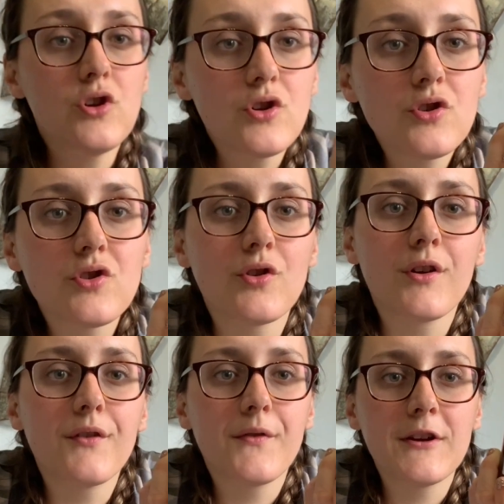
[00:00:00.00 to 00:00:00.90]

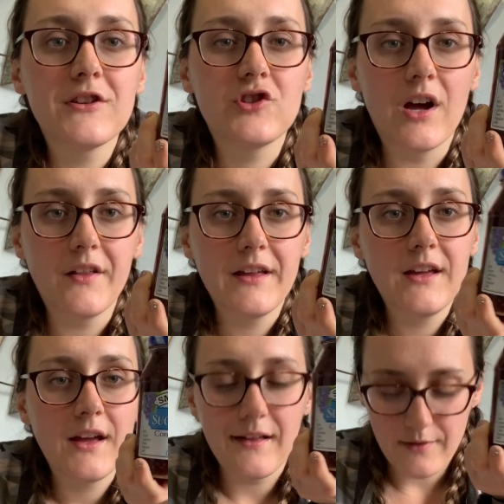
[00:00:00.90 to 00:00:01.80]
Sugar-free jelly.
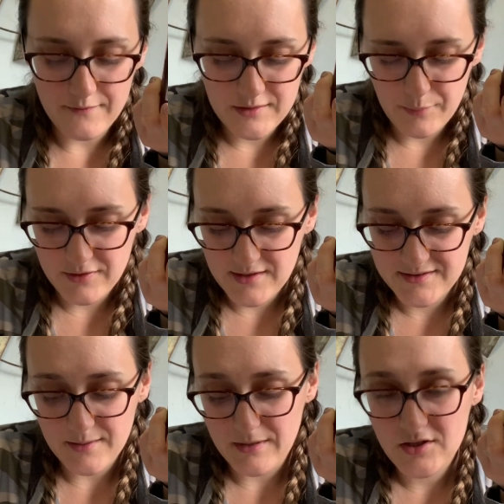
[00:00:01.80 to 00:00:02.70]
I love to put this
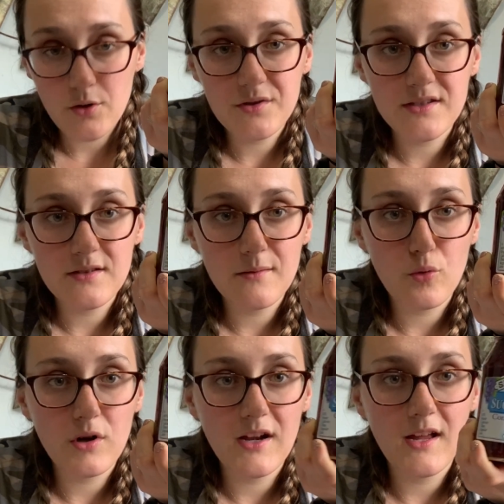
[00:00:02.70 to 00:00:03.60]
on my toast in the
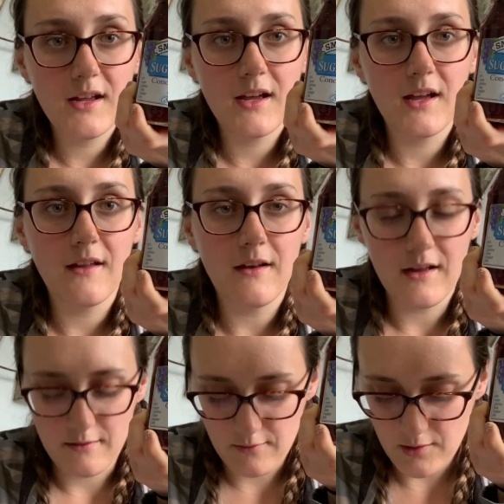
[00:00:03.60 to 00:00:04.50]
morning, and
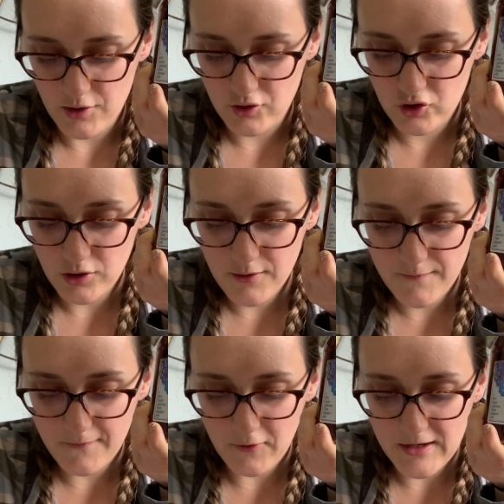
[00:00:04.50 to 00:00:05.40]
the
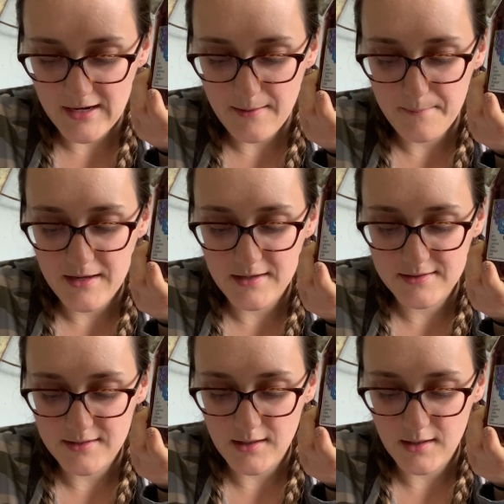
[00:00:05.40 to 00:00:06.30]
sugar-free makes
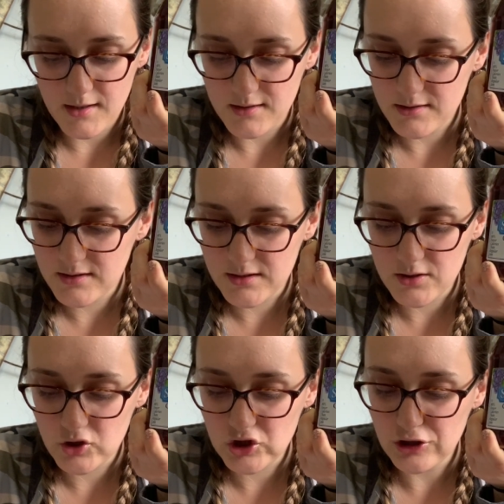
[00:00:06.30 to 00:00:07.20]

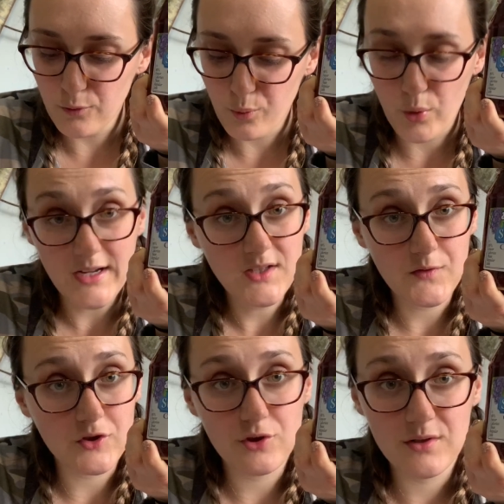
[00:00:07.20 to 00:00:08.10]
it 2 points for
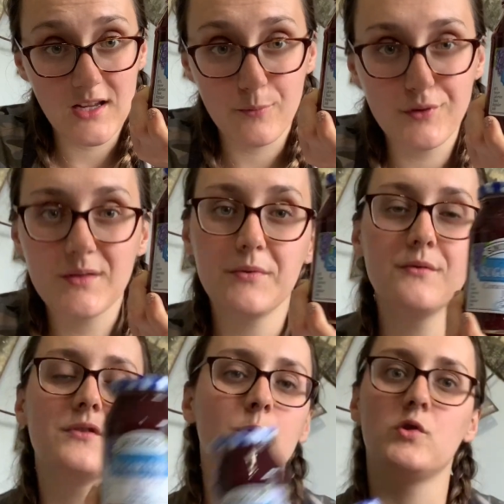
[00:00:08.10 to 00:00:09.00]
2
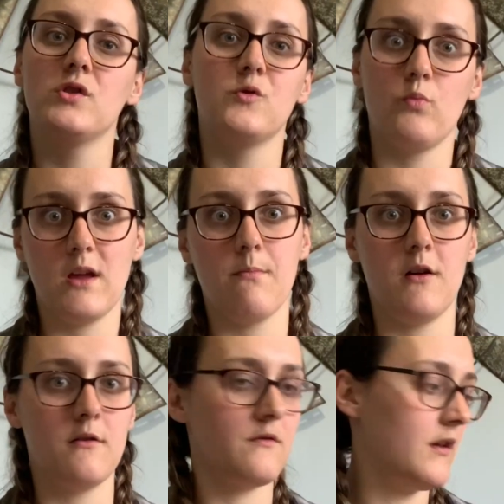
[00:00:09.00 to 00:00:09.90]
tablespoons, which is way
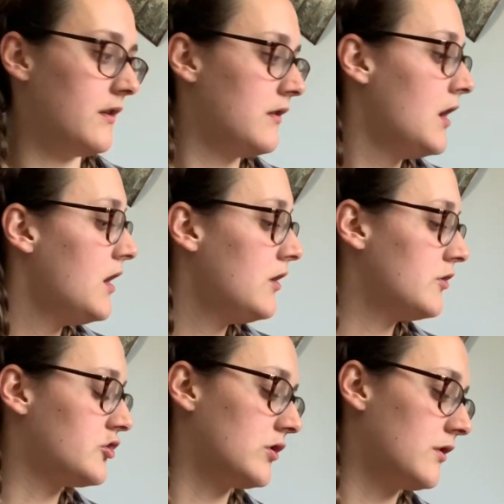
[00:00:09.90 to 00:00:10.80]
better than the
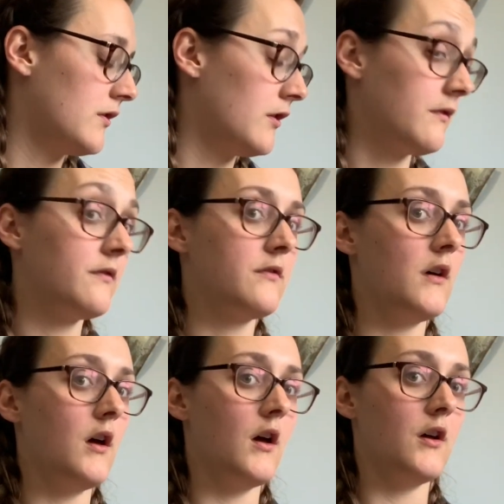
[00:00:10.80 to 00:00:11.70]

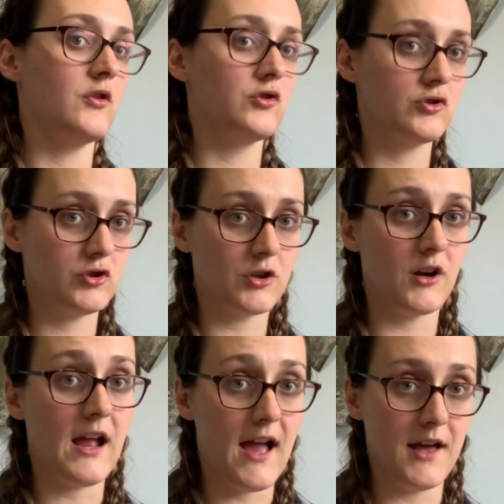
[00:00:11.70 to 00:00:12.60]

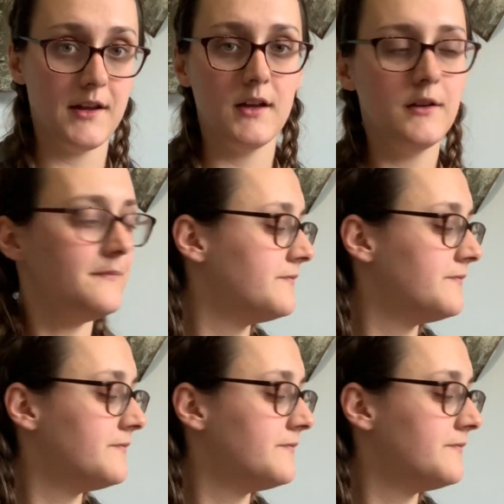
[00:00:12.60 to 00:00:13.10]
sugar added.